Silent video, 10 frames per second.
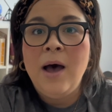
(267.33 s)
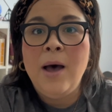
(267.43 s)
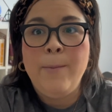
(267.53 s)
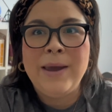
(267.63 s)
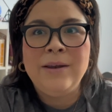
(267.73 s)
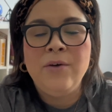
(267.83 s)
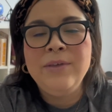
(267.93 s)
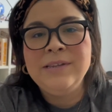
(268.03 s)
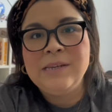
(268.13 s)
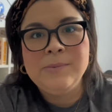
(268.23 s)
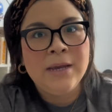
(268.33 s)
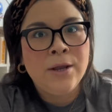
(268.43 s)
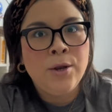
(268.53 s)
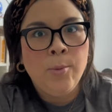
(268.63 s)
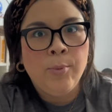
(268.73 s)
I know this seems
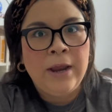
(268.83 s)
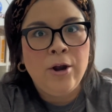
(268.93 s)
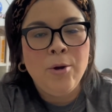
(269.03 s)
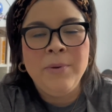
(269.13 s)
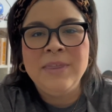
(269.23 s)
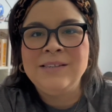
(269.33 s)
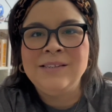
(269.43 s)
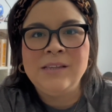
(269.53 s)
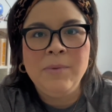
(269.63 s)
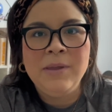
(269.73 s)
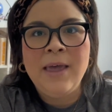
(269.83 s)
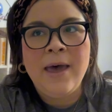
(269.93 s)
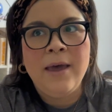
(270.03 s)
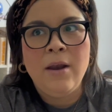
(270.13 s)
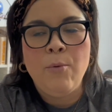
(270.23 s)
like a no-brainer, but this is something
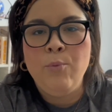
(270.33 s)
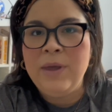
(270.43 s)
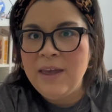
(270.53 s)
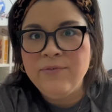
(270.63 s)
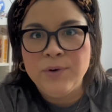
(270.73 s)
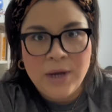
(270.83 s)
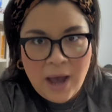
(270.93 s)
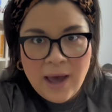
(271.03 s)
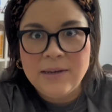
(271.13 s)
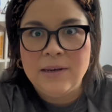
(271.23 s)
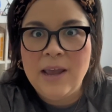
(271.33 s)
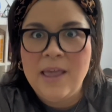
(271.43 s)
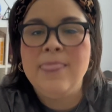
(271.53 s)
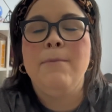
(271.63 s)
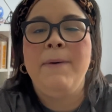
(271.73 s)
that we have forgotten
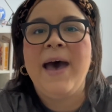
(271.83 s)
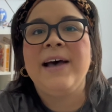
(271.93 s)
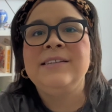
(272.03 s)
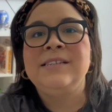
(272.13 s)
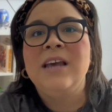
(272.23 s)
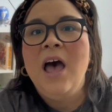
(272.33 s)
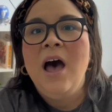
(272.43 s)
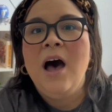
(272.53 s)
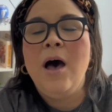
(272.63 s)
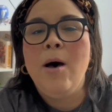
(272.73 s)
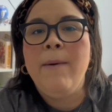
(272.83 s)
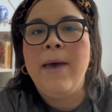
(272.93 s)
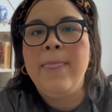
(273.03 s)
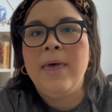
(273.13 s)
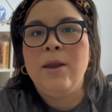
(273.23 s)
in the past.
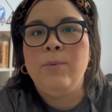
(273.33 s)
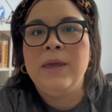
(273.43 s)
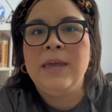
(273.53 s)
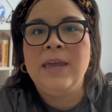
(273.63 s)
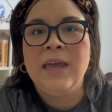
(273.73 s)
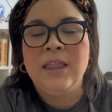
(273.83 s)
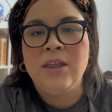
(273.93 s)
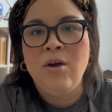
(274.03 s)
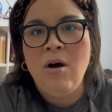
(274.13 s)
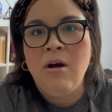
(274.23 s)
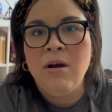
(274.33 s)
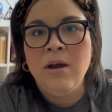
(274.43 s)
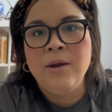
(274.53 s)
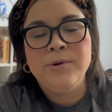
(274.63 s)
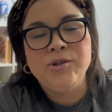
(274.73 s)
And then we get in the
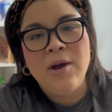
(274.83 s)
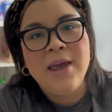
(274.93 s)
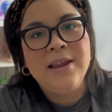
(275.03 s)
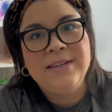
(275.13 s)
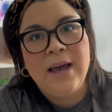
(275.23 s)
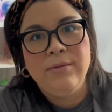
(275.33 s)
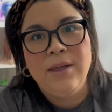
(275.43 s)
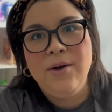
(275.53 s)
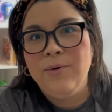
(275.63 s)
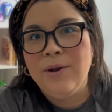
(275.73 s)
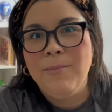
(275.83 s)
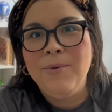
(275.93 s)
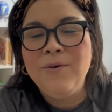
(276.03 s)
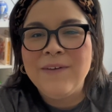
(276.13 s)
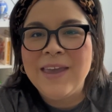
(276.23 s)
car and we're trying to download a
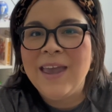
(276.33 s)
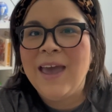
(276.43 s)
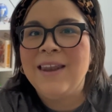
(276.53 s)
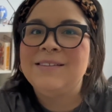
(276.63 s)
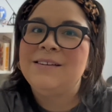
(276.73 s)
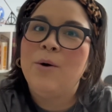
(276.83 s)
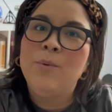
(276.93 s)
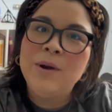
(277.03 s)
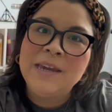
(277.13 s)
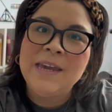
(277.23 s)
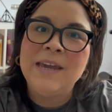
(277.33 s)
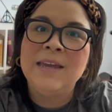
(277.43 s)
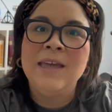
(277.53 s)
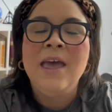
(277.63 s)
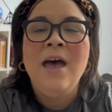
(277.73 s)
movie and it's not
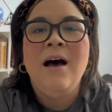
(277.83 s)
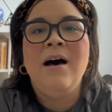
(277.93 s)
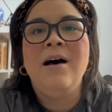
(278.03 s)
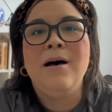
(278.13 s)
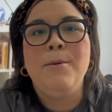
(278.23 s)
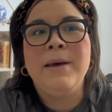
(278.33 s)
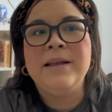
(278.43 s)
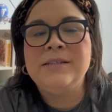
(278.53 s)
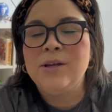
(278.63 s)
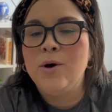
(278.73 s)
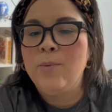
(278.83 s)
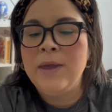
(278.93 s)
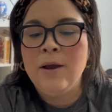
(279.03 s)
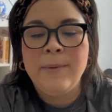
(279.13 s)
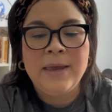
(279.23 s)
working. And so
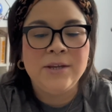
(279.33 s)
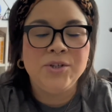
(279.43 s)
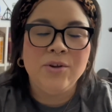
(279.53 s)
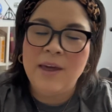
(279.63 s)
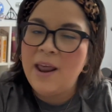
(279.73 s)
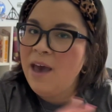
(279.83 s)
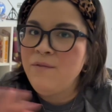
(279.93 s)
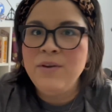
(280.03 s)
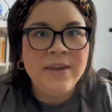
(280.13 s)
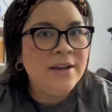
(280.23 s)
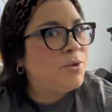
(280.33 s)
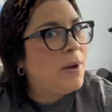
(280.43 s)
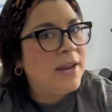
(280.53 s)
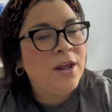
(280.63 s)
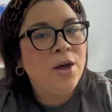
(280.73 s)
we are making sure that everything is
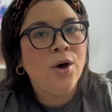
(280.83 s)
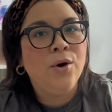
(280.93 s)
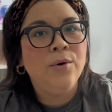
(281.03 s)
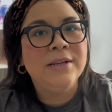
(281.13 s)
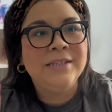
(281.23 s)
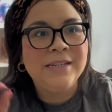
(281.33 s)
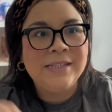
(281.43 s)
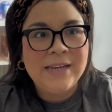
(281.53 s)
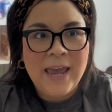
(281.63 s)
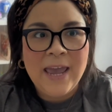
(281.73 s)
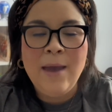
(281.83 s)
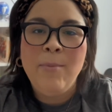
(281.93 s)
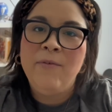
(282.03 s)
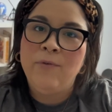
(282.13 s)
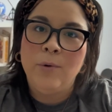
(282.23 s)
ready to go today
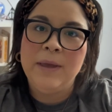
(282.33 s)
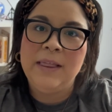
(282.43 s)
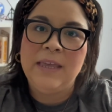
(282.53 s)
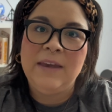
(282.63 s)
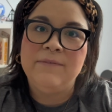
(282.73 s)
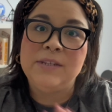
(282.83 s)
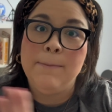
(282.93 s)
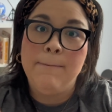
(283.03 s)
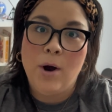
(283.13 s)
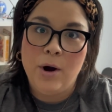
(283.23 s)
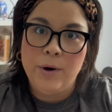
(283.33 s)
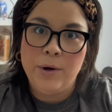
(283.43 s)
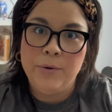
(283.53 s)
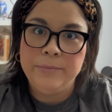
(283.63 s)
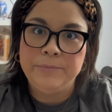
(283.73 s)
before we leave
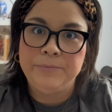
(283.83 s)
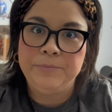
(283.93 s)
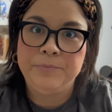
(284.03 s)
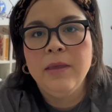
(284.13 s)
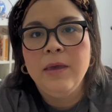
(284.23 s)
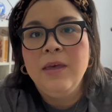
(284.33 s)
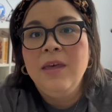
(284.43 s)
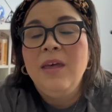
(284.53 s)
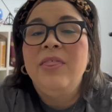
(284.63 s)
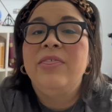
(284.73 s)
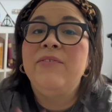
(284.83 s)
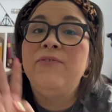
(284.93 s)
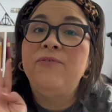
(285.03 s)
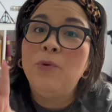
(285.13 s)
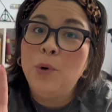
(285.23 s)
tomorrow. The
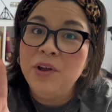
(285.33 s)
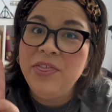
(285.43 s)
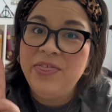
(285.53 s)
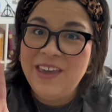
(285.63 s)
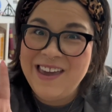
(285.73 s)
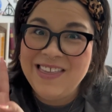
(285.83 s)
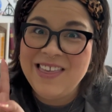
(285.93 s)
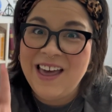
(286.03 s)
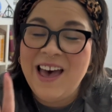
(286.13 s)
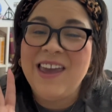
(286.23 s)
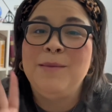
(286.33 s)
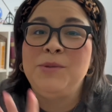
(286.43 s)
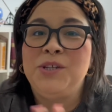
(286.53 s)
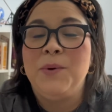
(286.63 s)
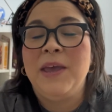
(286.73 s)
fourth thing that I am
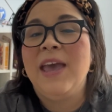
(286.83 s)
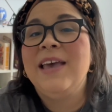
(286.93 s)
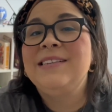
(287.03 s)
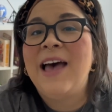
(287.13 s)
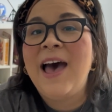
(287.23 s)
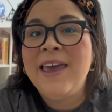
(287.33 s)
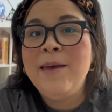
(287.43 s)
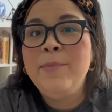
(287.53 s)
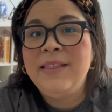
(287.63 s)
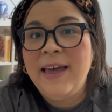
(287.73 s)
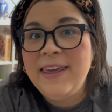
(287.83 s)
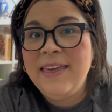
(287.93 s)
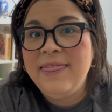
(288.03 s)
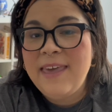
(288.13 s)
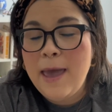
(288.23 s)
doing is I am
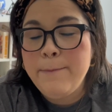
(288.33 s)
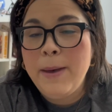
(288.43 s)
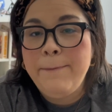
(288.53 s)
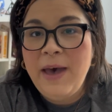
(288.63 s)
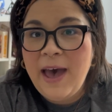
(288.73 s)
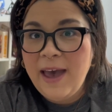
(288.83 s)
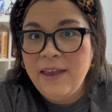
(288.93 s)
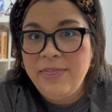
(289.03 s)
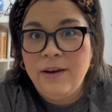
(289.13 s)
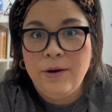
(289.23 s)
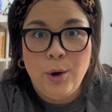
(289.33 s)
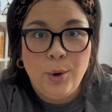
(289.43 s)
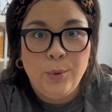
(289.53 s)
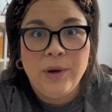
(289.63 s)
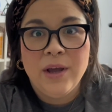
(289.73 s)
letting them pack their
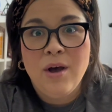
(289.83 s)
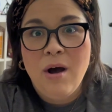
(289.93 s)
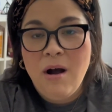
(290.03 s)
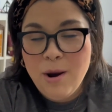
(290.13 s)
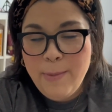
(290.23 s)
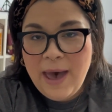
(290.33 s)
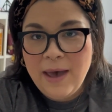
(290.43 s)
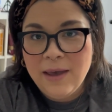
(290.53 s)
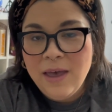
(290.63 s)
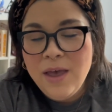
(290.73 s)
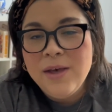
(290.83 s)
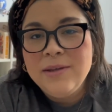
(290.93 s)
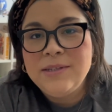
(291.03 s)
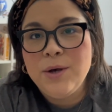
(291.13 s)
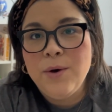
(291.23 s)
own car bag.
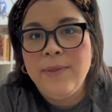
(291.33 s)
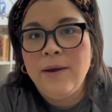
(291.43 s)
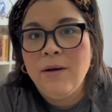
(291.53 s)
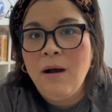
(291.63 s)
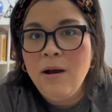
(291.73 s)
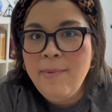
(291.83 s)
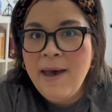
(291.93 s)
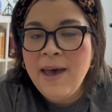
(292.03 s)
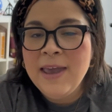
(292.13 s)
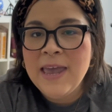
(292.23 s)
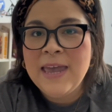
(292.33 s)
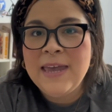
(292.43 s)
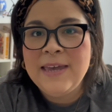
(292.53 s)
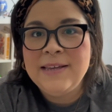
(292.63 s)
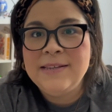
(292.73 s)
So their car bag
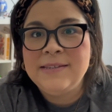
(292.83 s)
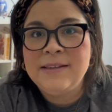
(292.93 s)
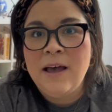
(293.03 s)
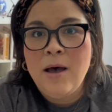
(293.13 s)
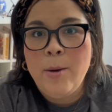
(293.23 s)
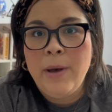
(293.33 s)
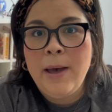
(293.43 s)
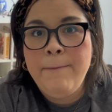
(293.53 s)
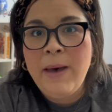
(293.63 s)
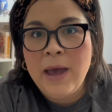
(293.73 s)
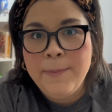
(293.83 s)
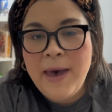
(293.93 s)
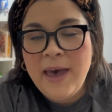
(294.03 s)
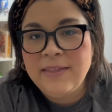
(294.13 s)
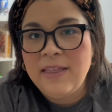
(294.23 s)
is a
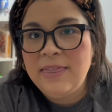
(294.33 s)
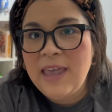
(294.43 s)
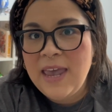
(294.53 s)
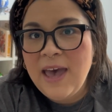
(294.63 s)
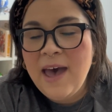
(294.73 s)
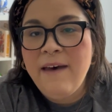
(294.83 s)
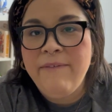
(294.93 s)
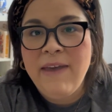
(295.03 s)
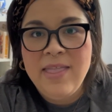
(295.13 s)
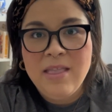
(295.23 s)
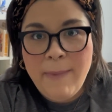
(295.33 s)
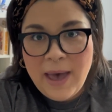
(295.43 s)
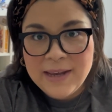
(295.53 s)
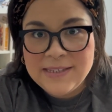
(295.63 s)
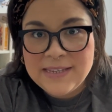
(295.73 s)
backpack that they have in the
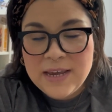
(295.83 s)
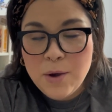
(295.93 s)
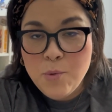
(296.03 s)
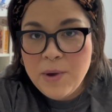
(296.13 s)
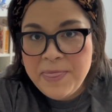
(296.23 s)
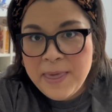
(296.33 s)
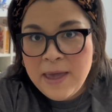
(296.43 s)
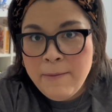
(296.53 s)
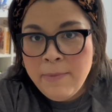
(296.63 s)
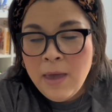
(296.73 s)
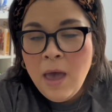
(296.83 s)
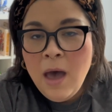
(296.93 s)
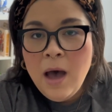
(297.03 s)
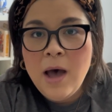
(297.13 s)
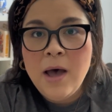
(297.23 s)
back seat with them,
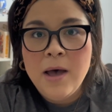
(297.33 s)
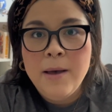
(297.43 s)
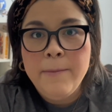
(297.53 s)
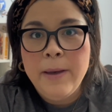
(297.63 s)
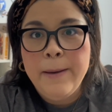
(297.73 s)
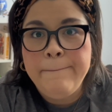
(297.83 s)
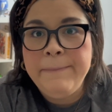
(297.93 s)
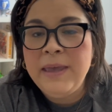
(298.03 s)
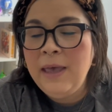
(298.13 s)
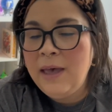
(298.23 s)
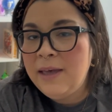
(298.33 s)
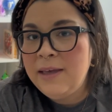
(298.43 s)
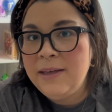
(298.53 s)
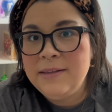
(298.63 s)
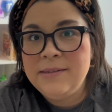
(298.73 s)

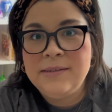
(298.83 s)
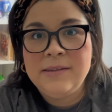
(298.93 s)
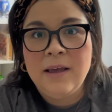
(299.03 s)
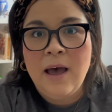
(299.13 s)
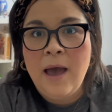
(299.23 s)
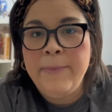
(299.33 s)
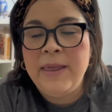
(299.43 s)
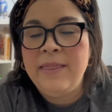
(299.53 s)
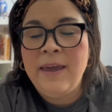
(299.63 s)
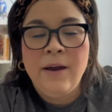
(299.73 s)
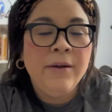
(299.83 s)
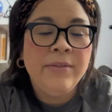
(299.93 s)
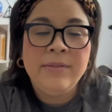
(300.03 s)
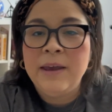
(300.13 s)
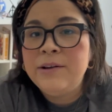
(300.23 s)
because I mean, they're
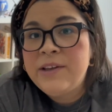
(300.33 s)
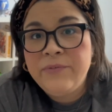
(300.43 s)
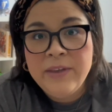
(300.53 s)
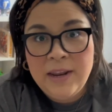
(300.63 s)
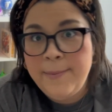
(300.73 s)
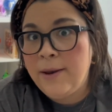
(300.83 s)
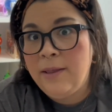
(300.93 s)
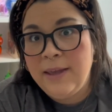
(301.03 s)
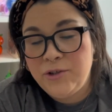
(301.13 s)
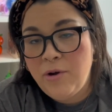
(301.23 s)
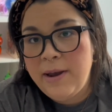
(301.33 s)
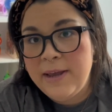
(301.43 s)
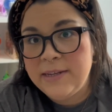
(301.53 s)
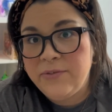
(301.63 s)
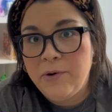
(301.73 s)
definitely going to be on
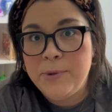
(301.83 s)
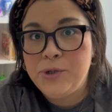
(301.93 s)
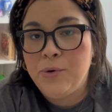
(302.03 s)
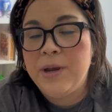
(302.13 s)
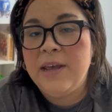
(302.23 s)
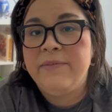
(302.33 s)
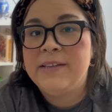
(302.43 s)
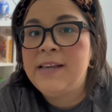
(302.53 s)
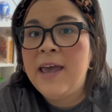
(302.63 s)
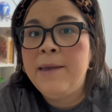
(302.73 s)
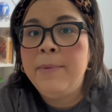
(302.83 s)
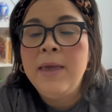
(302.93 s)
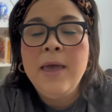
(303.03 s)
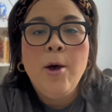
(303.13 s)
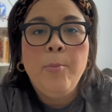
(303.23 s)
electronics for a majority of the time,
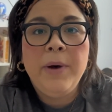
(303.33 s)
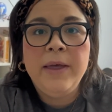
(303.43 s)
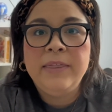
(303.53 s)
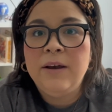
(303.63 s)
but they're